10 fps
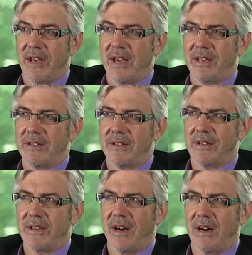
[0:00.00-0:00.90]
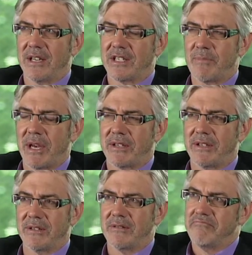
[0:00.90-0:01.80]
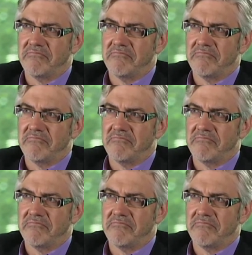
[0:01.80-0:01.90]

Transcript: And I expected,